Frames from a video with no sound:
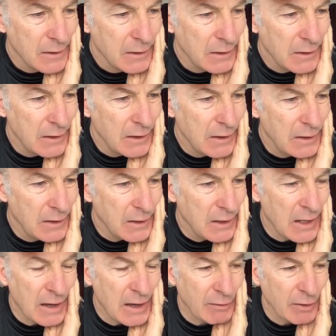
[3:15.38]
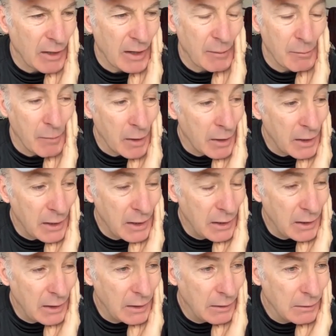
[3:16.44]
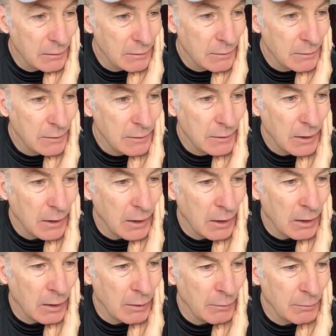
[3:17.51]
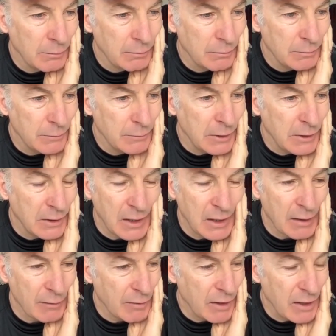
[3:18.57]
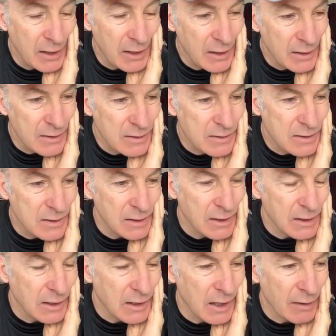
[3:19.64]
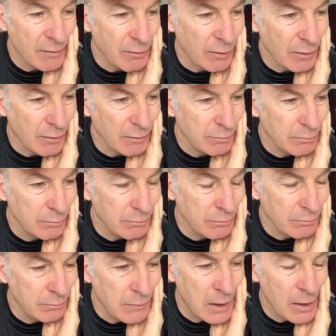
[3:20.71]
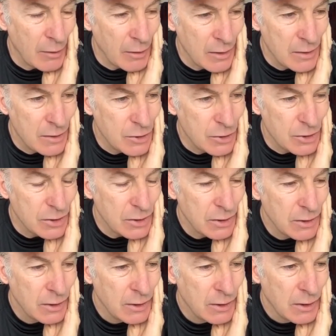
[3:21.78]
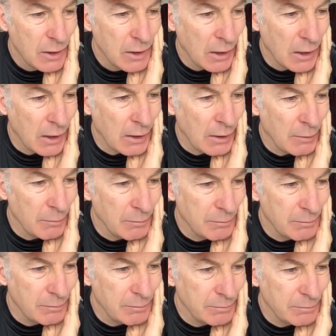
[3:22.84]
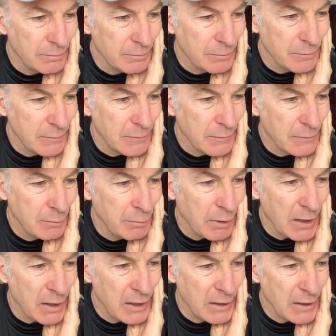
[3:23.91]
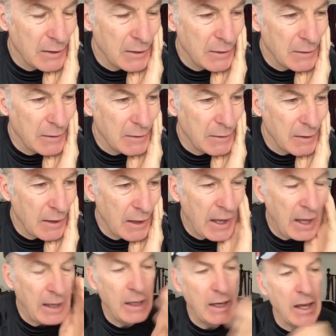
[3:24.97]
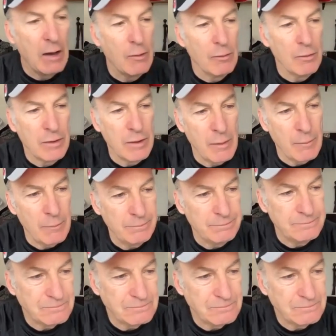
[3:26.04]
he didn't have a lot of money. He didn't have kids. He didn't have a marriage. Um, but hanging out with him